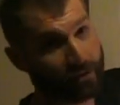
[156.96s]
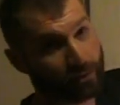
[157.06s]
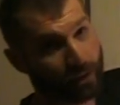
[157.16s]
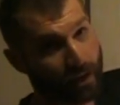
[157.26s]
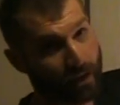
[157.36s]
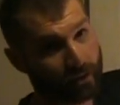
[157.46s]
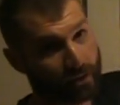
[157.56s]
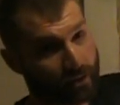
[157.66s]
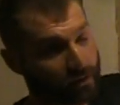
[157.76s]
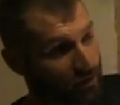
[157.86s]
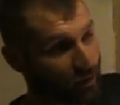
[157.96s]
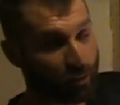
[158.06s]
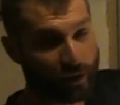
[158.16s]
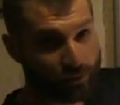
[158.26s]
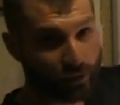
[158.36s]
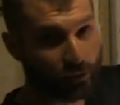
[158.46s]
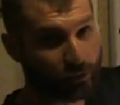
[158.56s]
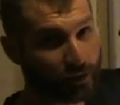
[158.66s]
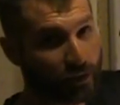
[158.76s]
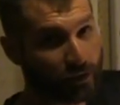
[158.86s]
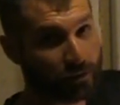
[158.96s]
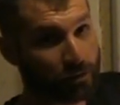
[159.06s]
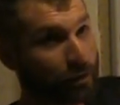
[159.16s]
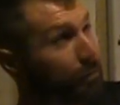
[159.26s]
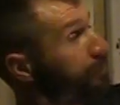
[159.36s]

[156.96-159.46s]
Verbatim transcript: is what I have it here. This is our base frequency at Hillsboro.